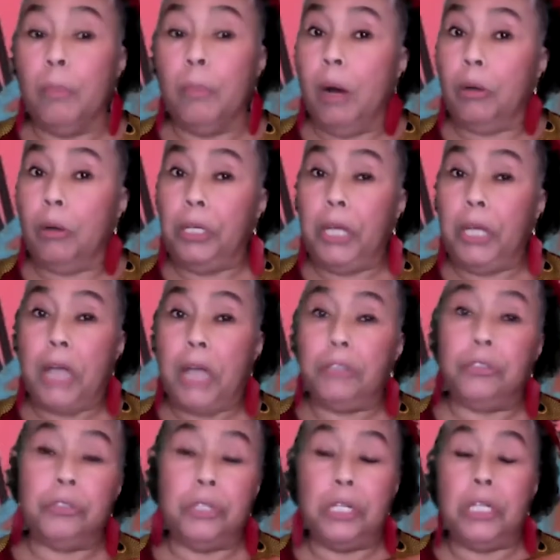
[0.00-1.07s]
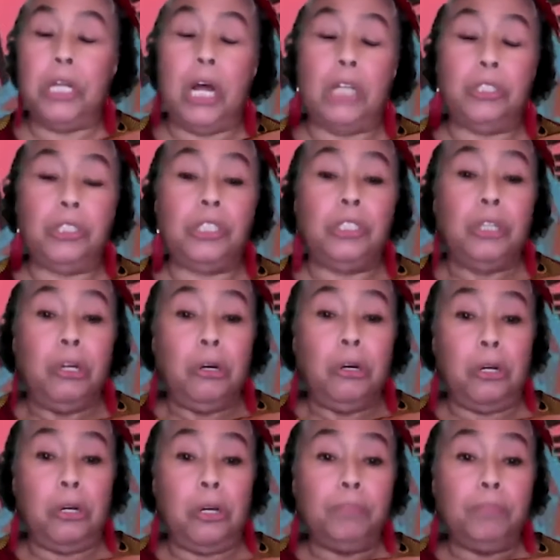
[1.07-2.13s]
Mr. Monkey answered Anansi.
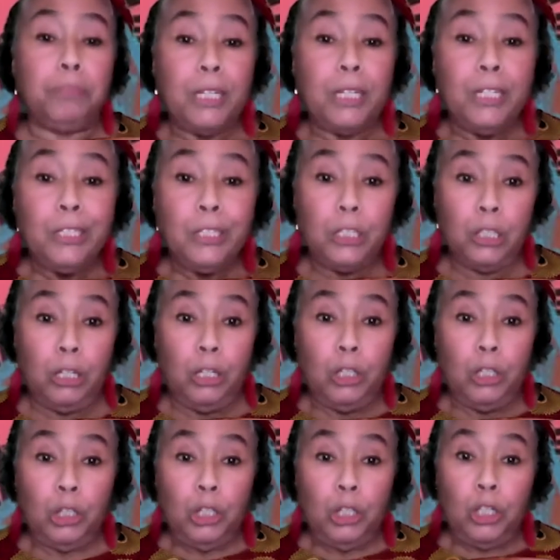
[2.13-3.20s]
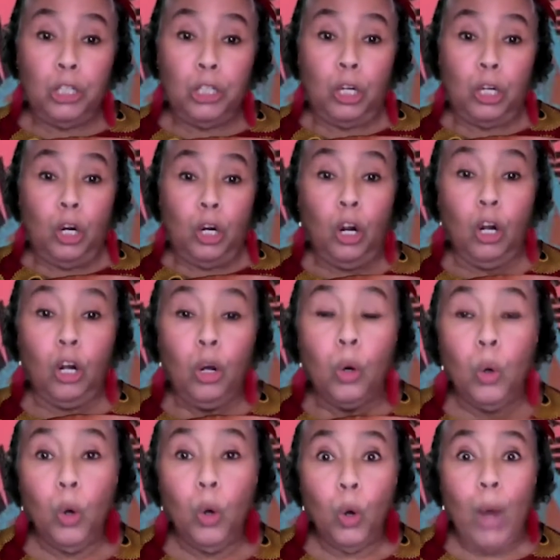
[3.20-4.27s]
Uh, ah, ah,
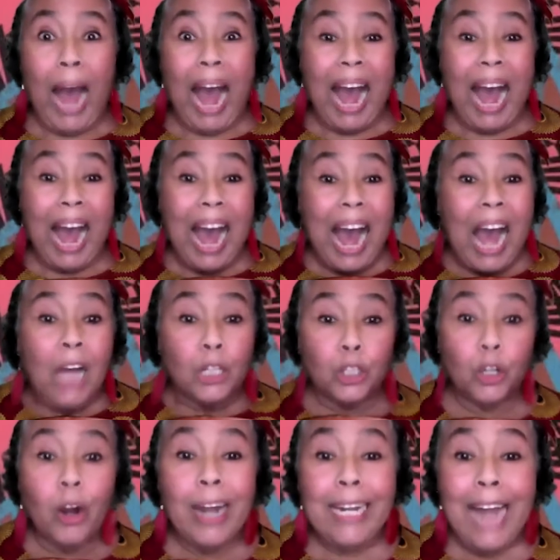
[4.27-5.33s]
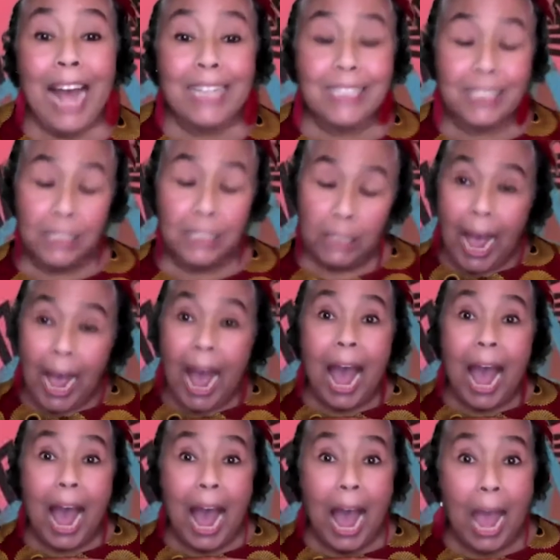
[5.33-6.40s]
ah. sure, Nancy, I,
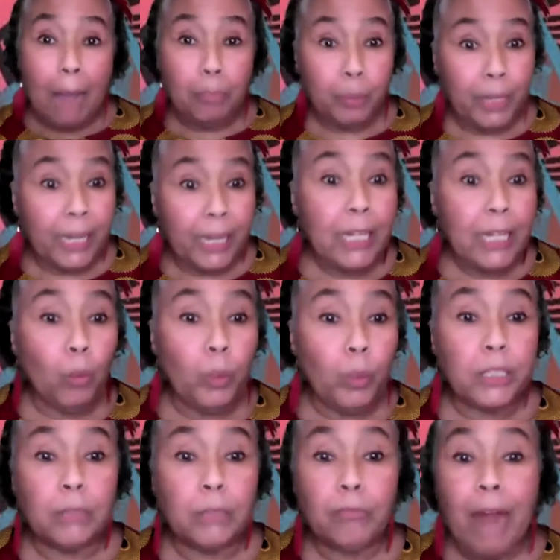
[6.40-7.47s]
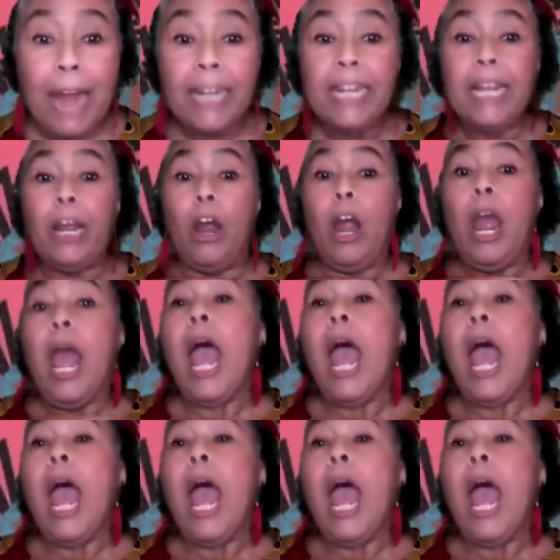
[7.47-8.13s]
I have plenty of wisdom right here.